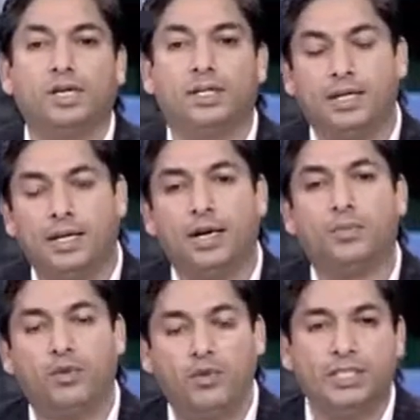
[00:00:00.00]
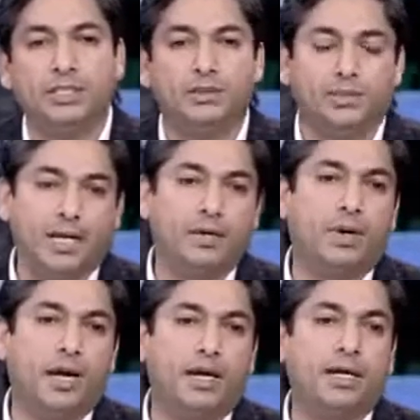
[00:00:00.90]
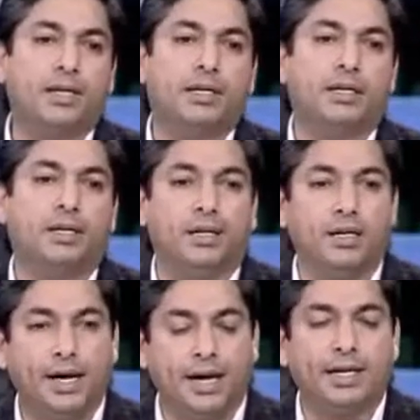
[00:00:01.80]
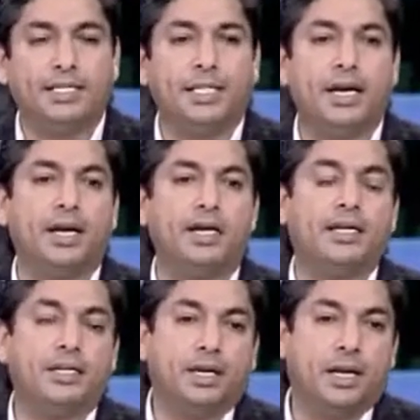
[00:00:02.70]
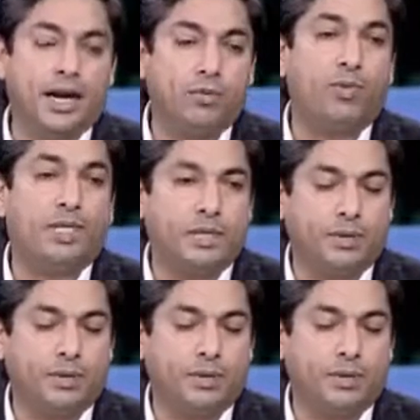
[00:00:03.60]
There are provisions made by NHAI and